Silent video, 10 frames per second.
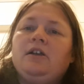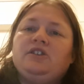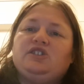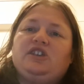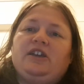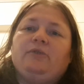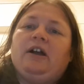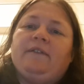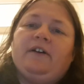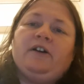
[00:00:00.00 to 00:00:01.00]
to see
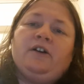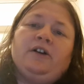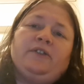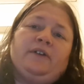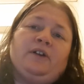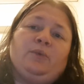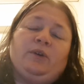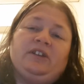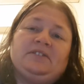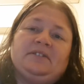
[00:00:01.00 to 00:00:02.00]
whether the
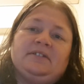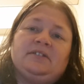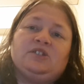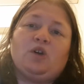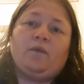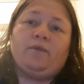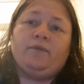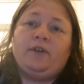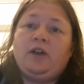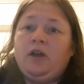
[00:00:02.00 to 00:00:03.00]
witnesses
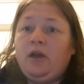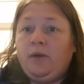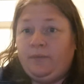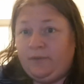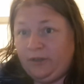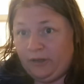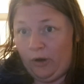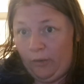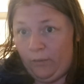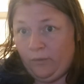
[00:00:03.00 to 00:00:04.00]
of
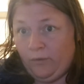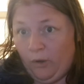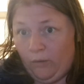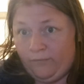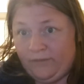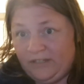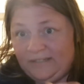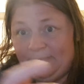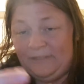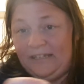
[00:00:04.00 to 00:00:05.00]

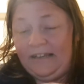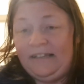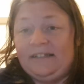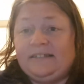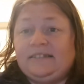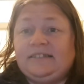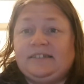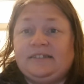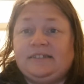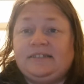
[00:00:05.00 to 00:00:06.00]
this particular
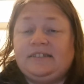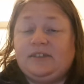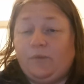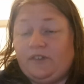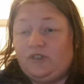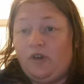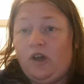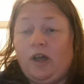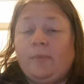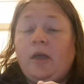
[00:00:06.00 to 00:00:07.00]
incident, of this
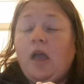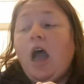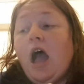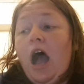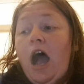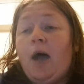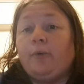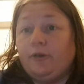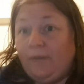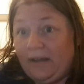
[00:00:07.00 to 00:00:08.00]
crime,
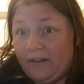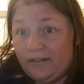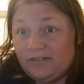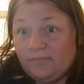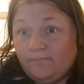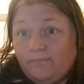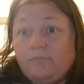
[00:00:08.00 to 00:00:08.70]
could recognise them.